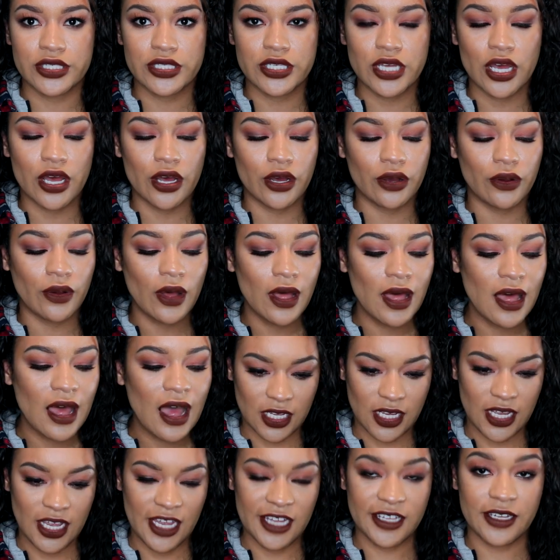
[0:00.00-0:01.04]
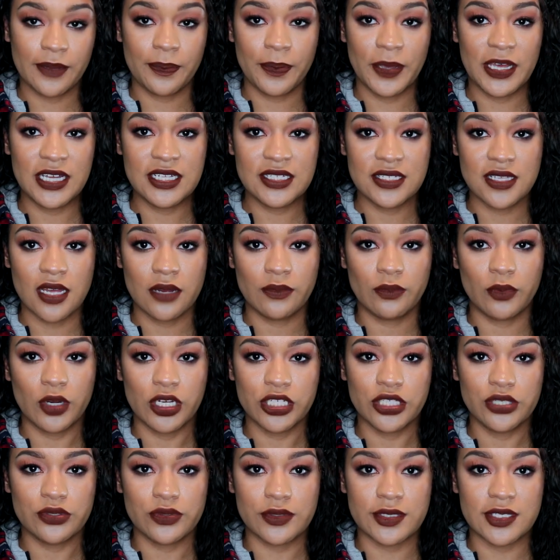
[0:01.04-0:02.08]
So it depends on
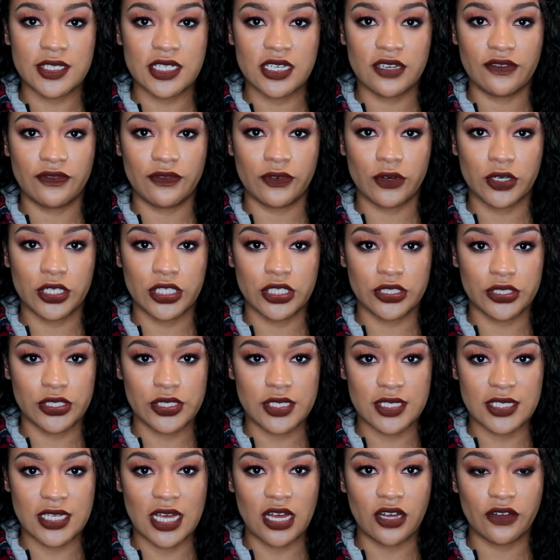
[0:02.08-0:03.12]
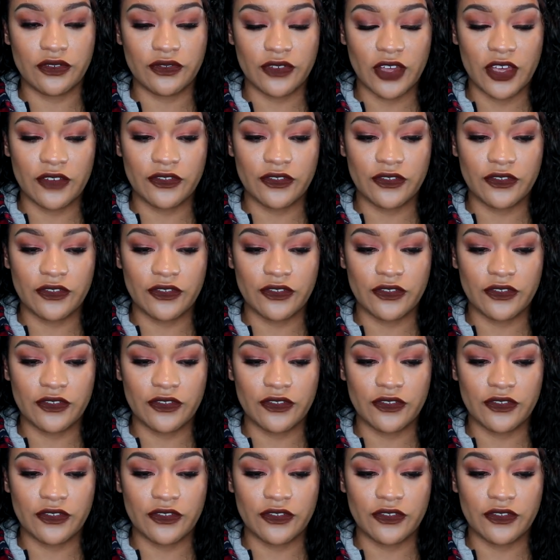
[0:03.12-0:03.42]
what you see for yourself.